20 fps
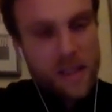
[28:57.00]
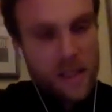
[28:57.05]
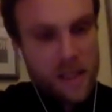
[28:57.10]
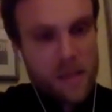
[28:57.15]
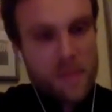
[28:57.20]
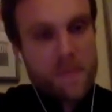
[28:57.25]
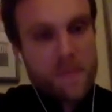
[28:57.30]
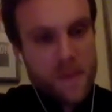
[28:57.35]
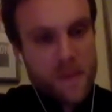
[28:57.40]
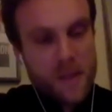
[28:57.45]

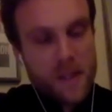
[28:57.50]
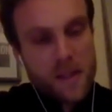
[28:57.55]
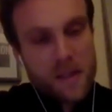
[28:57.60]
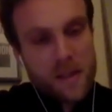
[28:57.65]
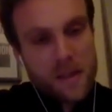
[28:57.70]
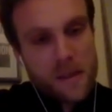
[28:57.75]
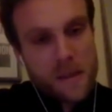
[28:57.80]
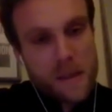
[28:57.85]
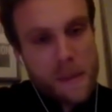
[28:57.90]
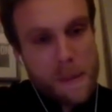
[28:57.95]

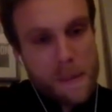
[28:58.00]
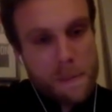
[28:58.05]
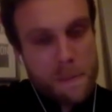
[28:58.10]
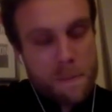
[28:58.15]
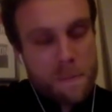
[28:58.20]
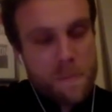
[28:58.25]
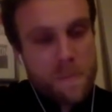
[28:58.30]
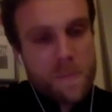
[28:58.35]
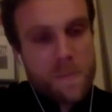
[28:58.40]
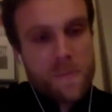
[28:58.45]

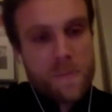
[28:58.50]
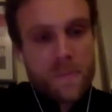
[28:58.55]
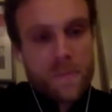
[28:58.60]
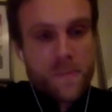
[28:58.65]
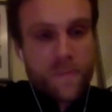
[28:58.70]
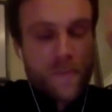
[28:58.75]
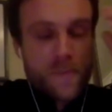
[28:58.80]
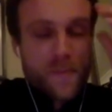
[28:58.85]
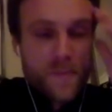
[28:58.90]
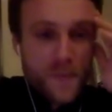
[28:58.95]

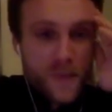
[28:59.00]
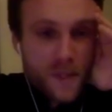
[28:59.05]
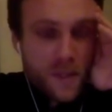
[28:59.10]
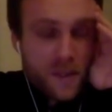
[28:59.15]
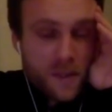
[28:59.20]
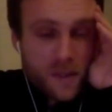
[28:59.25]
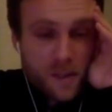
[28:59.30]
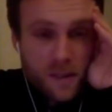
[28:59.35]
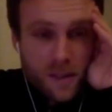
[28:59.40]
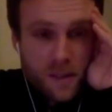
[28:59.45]

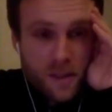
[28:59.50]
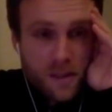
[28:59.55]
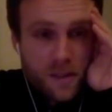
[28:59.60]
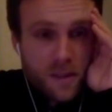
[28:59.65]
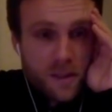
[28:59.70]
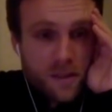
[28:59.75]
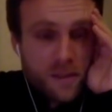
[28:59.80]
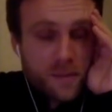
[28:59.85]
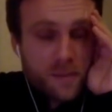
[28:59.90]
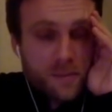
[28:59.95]

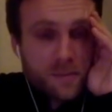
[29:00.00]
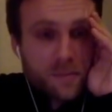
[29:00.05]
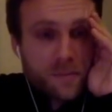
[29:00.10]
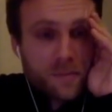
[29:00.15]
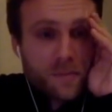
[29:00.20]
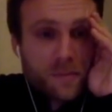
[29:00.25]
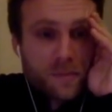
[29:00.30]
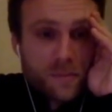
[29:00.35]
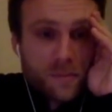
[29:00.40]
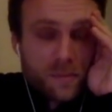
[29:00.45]

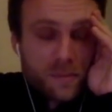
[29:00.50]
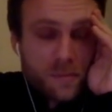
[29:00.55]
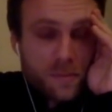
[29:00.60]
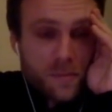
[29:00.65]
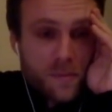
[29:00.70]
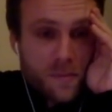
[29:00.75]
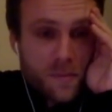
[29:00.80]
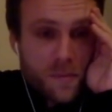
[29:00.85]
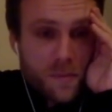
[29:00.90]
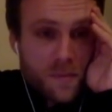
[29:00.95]

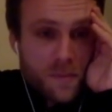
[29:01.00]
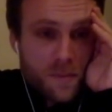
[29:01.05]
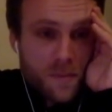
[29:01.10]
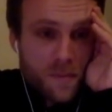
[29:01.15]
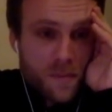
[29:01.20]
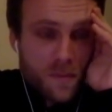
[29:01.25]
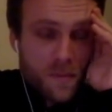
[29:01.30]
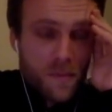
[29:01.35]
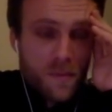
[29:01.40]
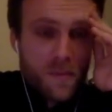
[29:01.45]

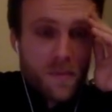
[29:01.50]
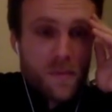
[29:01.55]
(not speaking)